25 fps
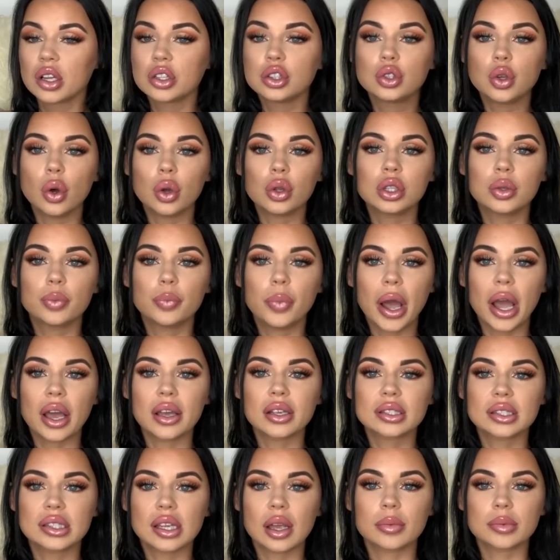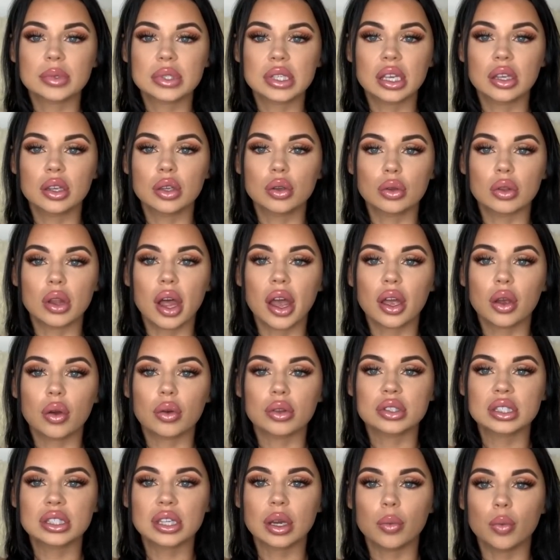Don't buy something you like
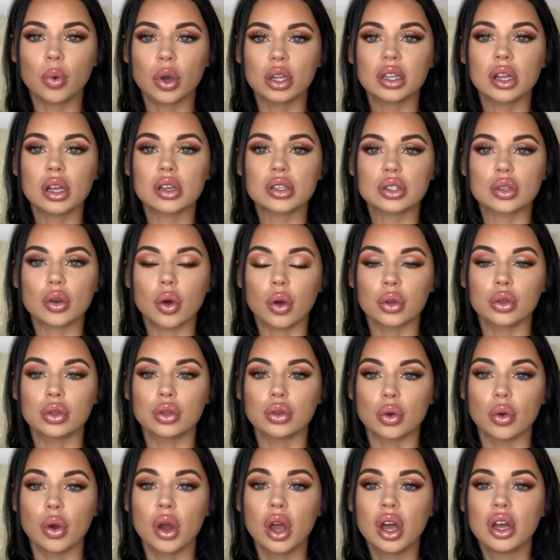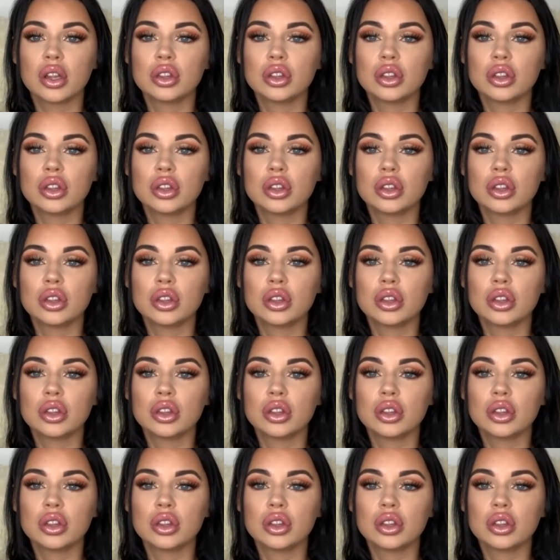on someone else on you.